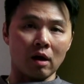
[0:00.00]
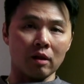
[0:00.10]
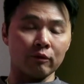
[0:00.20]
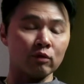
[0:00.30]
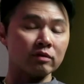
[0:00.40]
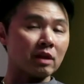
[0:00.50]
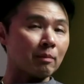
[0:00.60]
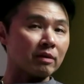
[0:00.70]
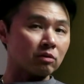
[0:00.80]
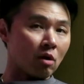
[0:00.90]
The first time
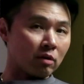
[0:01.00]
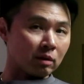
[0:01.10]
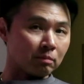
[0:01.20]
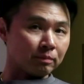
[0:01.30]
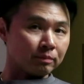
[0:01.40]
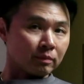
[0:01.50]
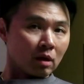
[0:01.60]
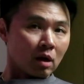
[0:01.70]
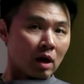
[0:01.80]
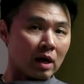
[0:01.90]
I saw him,
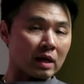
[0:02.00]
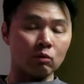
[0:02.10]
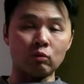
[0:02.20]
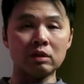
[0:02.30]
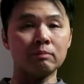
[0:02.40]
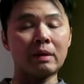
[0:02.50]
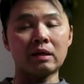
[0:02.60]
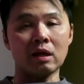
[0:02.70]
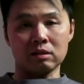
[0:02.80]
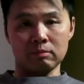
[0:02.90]
I had really bad
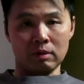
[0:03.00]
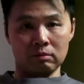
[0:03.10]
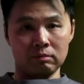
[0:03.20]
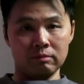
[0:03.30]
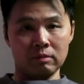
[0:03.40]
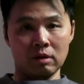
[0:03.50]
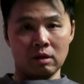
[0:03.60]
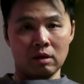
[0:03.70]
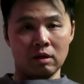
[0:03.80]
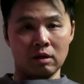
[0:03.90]
eczema.
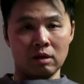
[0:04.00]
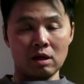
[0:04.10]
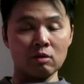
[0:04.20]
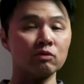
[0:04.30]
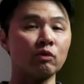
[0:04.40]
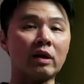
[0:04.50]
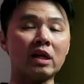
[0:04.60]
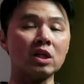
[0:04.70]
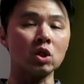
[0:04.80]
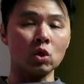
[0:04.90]
And it was for
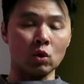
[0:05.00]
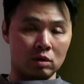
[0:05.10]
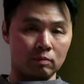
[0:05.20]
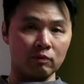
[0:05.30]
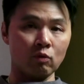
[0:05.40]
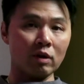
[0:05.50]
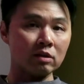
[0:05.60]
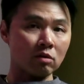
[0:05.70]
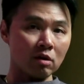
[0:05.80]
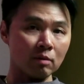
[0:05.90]
8 years. Before I
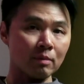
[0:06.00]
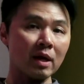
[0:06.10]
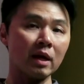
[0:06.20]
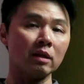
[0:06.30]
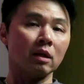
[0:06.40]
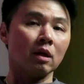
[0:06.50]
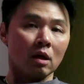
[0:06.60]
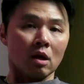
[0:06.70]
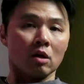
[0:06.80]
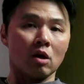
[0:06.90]
saw him, I had
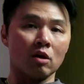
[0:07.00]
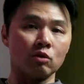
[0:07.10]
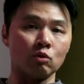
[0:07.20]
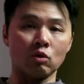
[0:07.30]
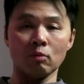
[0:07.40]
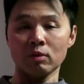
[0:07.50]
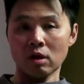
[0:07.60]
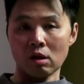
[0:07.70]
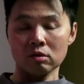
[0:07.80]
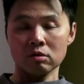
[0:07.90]
gone to
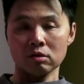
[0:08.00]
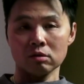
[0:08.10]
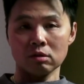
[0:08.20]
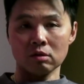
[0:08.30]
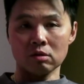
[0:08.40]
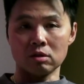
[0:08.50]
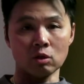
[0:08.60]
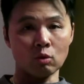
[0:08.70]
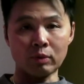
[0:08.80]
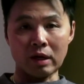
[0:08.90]
dermatologists,
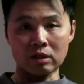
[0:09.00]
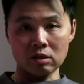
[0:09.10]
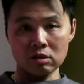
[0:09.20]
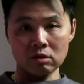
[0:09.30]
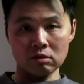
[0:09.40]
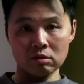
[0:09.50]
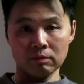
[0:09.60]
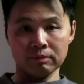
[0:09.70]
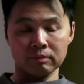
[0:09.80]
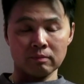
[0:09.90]
general practitioners,
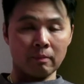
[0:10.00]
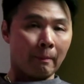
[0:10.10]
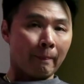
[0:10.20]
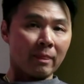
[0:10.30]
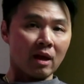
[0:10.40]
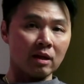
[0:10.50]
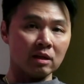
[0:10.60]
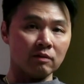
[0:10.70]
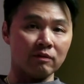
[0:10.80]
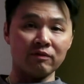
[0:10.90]
and
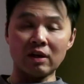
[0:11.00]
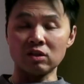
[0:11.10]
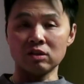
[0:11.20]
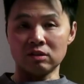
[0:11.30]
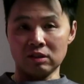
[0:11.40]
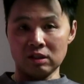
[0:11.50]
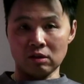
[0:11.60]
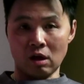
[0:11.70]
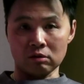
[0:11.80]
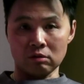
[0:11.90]
even infectious disease
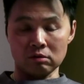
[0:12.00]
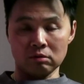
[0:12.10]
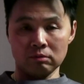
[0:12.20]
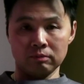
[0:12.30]
doctors.